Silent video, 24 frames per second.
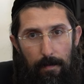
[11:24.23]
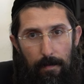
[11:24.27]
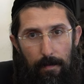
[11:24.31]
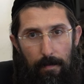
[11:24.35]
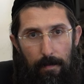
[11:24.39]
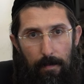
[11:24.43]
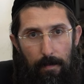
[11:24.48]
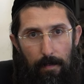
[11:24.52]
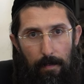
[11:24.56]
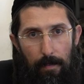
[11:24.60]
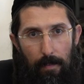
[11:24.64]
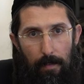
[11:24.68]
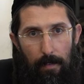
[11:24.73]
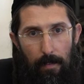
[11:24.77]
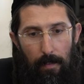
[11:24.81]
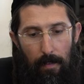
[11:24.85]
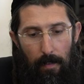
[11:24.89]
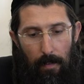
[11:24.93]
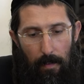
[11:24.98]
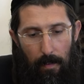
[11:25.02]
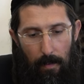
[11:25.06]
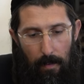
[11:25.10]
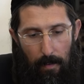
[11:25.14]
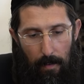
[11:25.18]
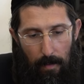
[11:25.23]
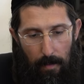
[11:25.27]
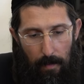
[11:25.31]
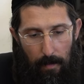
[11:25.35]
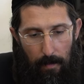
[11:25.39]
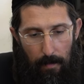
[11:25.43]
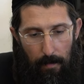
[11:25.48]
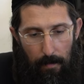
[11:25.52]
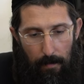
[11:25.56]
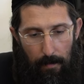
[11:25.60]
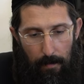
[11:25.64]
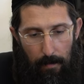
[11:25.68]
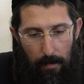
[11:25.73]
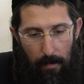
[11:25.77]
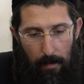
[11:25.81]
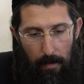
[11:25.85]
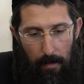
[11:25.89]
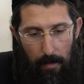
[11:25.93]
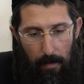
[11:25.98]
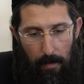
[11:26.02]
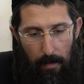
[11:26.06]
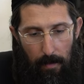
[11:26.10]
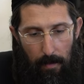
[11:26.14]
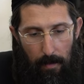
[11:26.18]

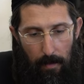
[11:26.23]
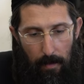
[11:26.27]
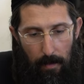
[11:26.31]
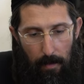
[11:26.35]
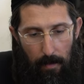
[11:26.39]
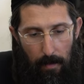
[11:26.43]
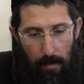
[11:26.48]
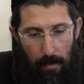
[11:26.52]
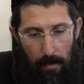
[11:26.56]
Nothing is said.